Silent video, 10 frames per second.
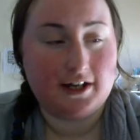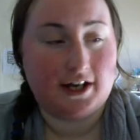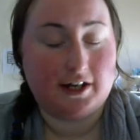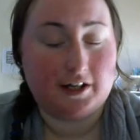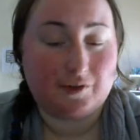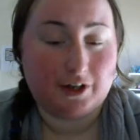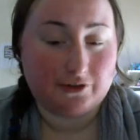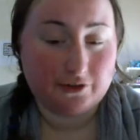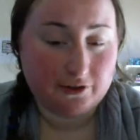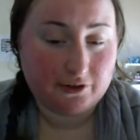And then if I
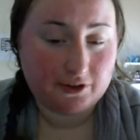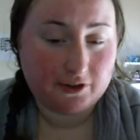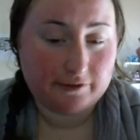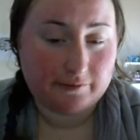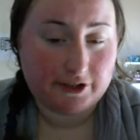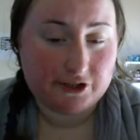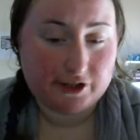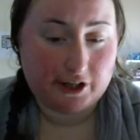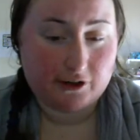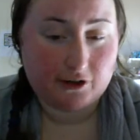do reach
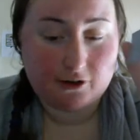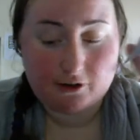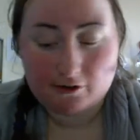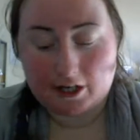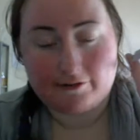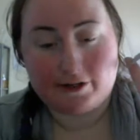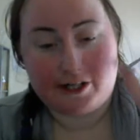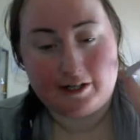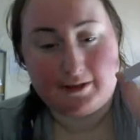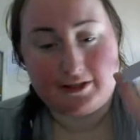that goal, I'm going
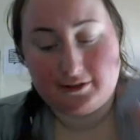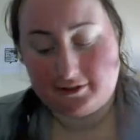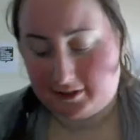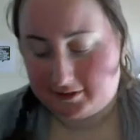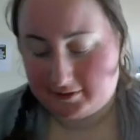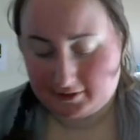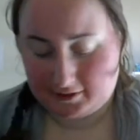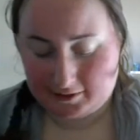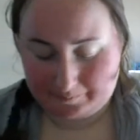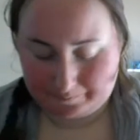to get my little
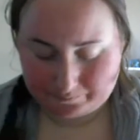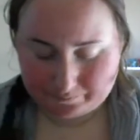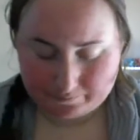texter